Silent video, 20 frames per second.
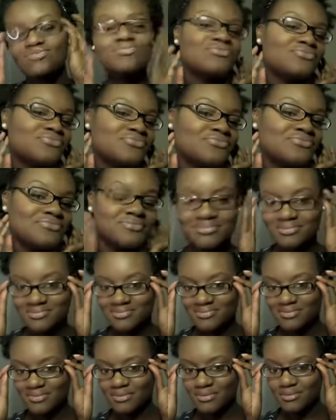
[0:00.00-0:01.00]
But
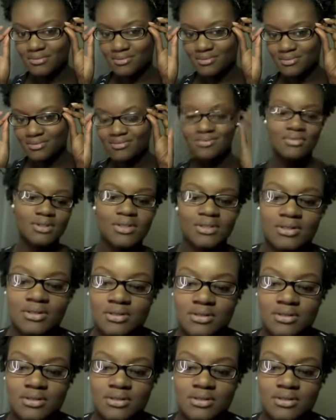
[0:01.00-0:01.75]
thanks for watching, you